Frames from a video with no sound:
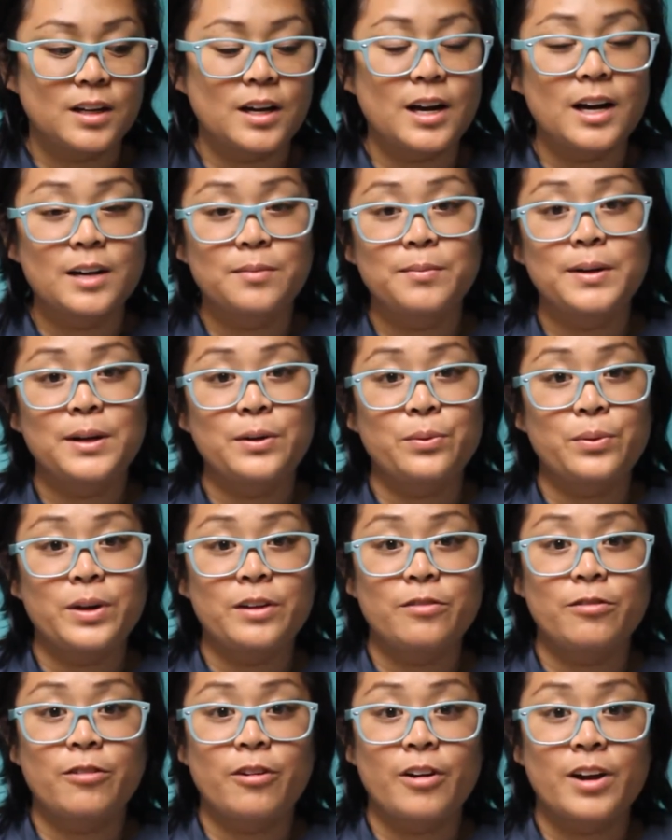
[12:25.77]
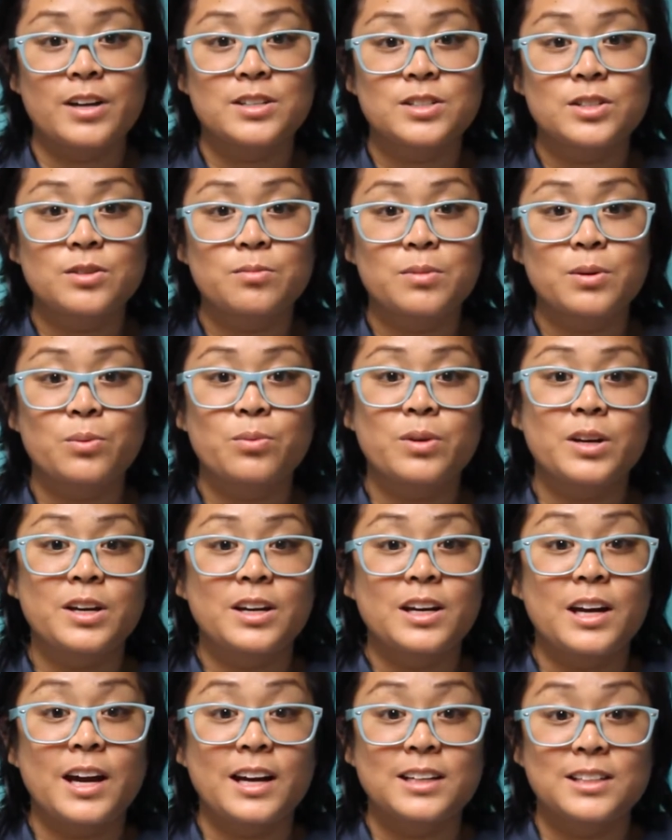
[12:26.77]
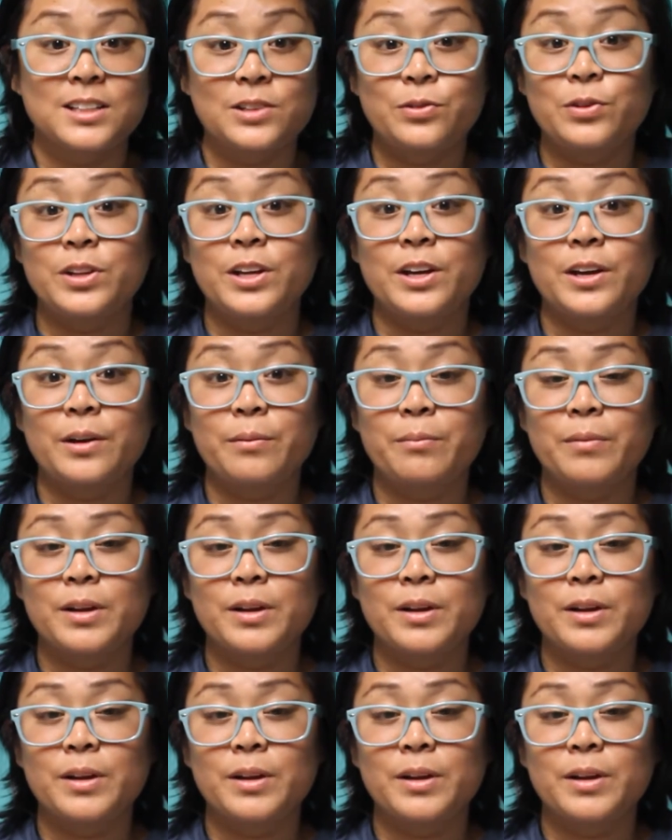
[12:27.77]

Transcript: God made a way for us to be reconnected with Him